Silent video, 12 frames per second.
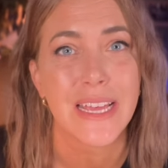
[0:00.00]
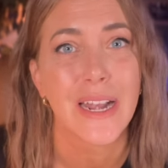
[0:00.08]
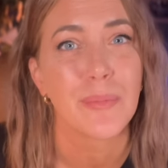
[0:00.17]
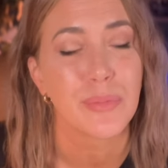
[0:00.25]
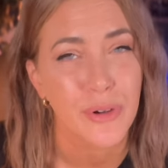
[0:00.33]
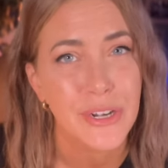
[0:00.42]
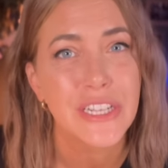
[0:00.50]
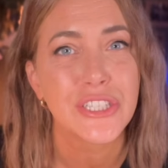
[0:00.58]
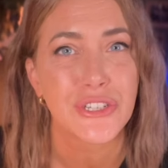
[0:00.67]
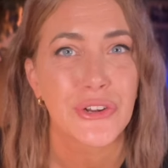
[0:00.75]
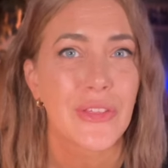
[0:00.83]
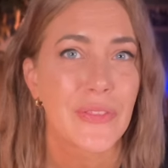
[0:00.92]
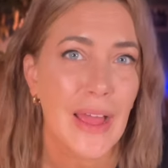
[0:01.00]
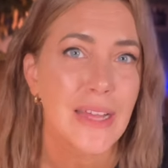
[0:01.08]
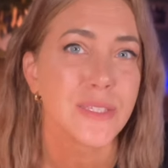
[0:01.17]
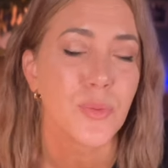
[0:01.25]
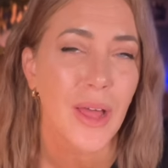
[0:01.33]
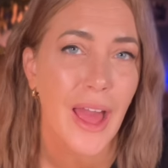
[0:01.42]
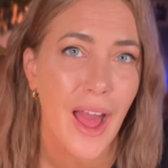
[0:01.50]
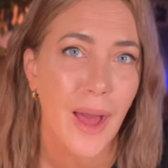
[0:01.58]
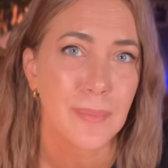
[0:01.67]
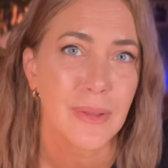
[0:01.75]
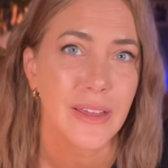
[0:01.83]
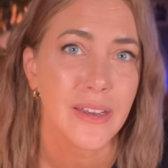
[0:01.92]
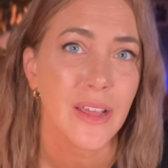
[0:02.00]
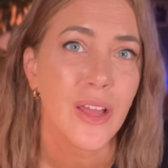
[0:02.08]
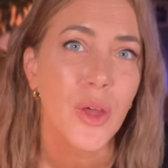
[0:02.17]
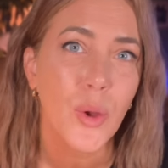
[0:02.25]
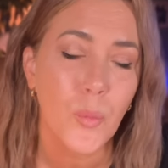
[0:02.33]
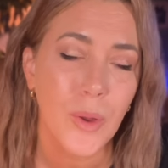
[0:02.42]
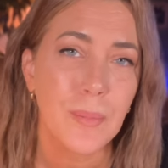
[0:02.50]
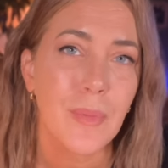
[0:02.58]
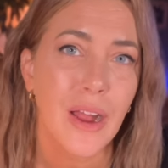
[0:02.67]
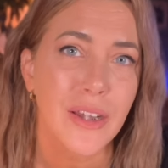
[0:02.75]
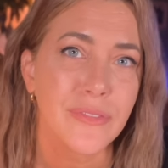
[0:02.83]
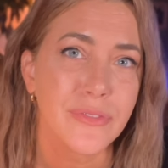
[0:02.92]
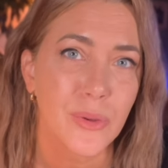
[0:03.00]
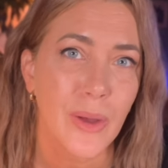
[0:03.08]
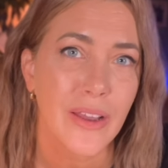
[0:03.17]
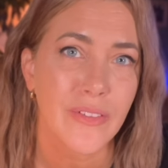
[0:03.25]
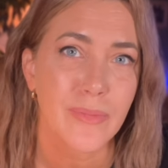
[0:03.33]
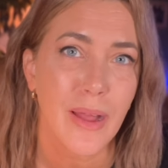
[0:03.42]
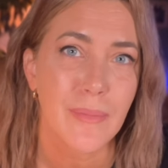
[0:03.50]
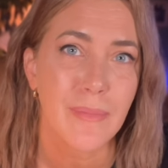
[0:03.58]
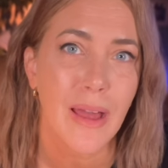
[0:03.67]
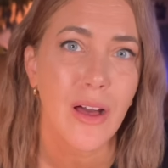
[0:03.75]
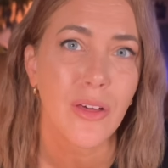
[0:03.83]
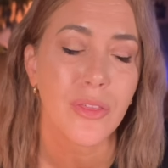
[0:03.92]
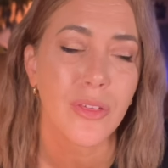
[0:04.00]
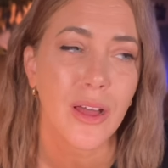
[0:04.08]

And I'm pretty sure that that's what happened when mine flew out of my mouth.